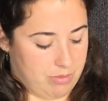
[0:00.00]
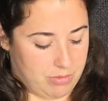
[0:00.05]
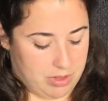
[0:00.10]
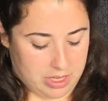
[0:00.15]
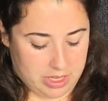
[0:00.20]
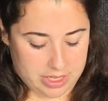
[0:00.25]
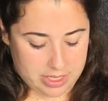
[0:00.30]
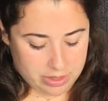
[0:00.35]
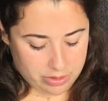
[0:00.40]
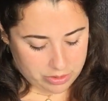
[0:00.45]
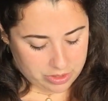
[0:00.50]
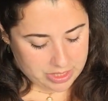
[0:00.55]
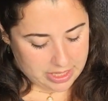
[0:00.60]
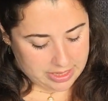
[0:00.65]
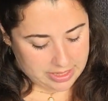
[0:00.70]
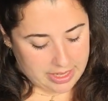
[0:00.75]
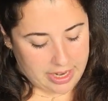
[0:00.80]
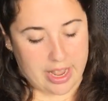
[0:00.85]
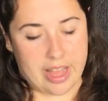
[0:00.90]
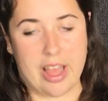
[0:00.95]
the needle
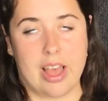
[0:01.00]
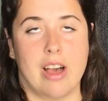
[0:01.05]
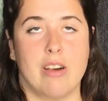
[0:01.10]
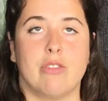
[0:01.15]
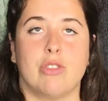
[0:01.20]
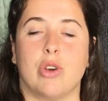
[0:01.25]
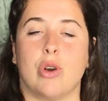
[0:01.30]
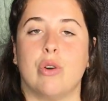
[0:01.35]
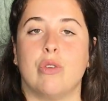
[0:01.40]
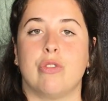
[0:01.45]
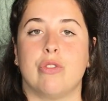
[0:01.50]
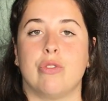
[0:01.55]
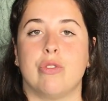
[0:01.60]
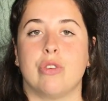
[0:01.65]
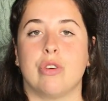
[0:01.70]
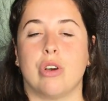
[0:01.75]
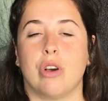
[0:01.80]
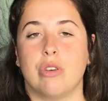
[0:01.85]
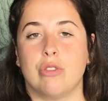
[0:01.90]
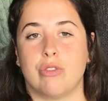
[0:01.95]
set that I have
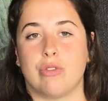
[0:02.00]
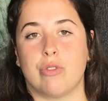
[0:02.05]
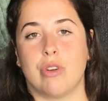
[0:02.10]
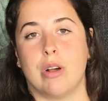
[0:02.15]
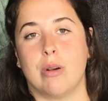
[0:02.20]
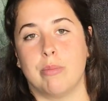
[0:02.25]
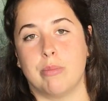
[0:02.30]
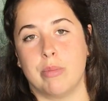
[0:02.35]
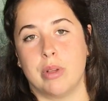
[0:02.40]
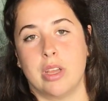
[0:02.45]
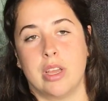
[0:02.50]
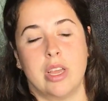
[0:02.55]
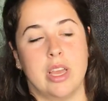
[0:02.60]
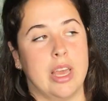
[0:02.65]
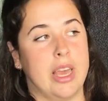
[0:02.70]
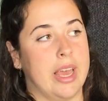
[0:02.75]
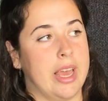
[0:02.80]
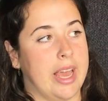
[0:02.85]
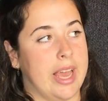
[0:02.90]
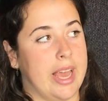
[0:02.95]
goes from
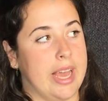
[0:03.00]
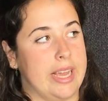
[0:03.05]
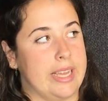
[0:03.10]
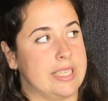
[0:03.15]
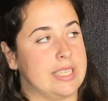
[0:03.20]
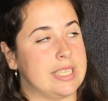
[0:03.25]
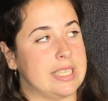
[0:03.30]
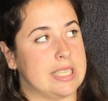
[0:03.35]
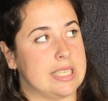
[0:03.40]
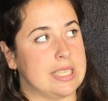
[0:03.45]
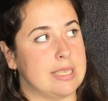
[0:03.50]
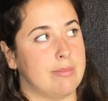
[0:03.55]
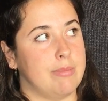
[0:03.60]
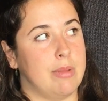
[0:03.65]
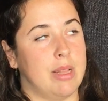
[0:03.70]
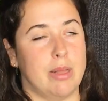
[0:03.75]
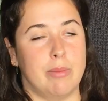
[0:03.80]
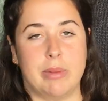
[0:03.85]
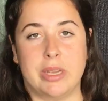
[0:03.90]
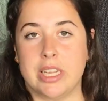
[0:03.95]

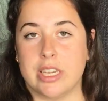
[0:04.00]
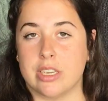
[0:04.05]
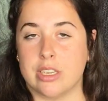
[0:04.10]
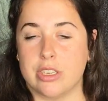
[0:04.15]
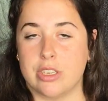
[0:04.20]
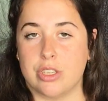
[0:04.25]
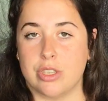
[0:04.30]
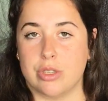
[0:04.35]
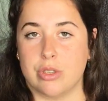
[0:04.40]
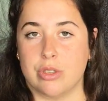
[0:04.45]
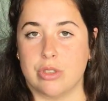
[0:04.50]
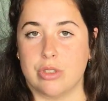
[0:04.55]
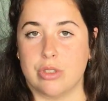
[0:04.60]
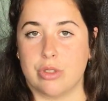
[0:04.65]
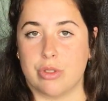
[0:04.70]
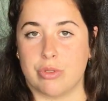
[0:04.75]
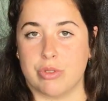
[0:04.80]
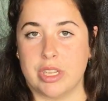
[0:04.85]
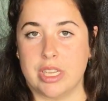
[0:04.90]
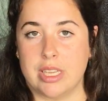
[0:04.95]
8mm to
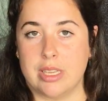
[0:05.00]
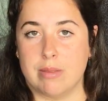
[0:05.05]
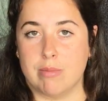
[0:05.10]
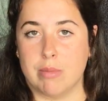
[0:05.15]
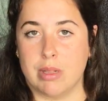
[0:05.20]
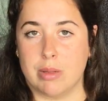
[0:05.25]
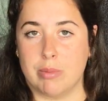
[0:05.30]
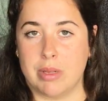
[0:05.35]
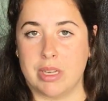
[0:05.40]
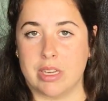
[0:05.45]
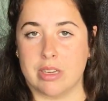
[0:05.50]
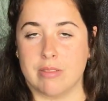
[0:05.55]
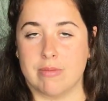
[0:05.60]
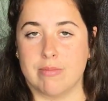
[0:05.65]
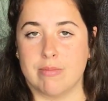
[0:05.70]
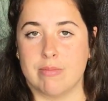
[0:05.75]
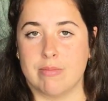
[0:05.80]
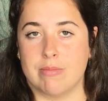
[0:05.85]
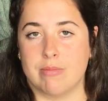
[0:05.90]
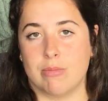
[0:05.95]
3mm,
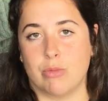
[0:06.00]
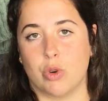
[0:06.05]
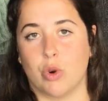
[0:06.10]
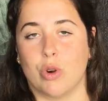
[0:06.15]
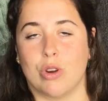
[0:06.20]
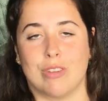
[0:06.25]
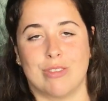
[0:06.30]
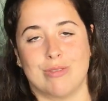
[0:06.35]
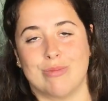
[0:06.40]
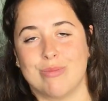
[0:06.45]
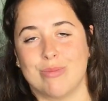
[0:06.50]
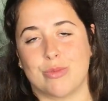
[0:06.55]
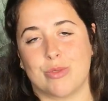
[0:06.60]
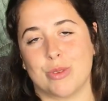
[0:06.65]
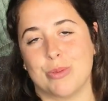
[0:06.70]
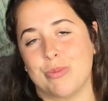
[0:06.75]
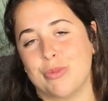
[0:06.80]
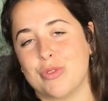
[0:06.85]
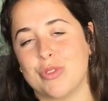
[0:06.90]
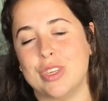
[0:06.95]
or
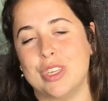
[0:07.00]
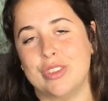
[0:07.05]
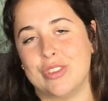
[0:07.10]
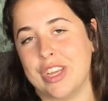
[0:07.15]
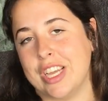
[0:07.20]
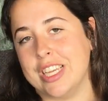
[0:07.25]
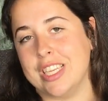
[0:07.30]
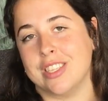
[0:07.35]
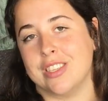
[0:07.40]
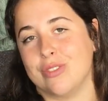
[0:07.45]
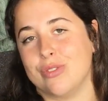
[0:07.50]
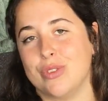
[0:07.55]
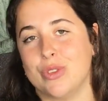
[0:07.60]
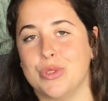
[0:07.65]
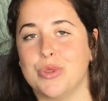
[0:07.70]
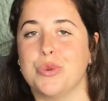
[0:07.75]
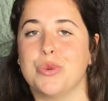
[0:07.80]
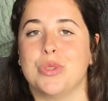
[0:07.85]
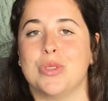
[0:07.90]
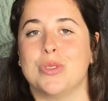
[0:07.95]
from 3 to 8 if you
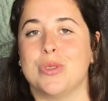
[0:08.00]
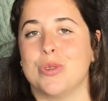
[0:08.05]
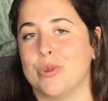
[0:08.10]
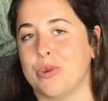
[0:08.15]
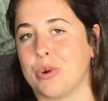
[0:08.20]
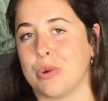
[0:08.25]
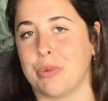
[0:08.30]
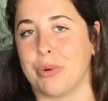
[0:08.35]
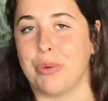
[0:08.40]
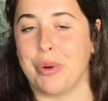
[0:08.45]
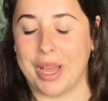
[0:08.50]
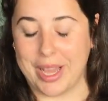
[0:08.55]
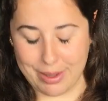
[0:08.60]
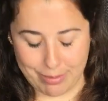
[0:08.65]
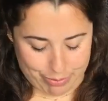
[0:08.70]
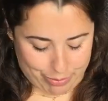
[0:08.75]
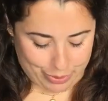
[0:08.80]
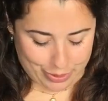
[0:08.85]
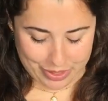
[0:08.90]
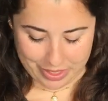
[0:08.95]
do it the normal way,
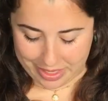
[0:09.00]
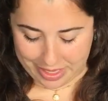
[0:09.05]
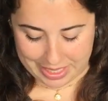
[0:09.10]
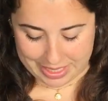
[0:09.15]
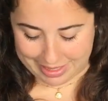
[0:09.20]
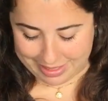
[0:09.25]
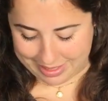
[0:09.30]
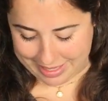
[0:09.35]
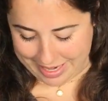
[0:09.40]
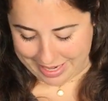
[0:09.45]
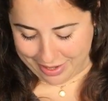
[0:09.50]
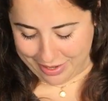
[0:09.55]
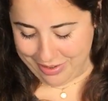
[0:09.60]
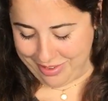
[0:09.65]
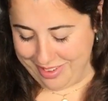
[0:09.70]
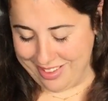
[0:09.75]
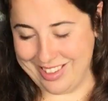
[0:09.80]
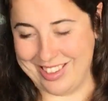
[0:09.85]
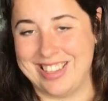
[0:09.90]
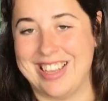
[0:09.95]
but I said
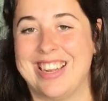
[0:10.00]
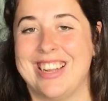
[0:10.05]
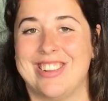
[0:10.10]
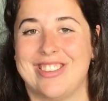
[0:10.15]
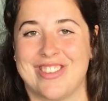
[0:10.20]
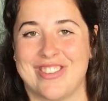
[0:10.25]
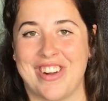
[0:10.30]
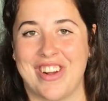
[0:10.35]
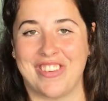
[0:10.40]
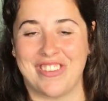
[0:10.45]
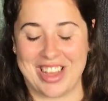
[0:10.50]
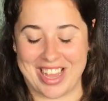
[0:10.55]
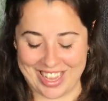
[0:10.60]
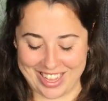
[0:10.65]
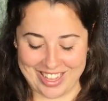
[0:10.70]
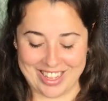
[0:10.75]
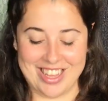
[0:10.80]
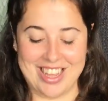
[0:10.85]
it the wrong way.